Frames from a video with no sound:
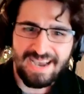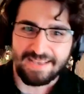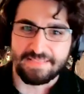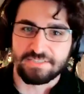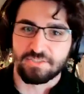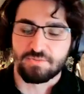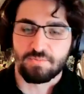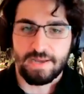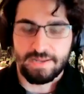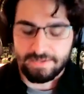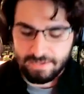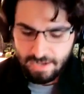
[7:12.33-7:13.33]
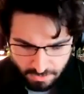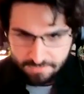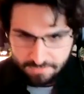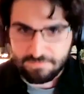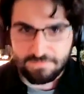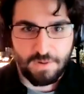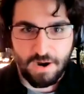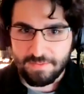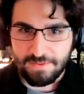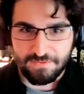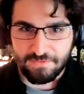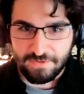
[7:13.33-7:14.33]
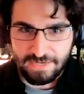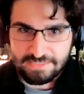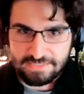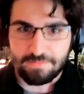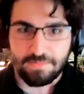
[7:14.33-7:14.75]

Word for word: and this was when God, pardon me for forgetting his name,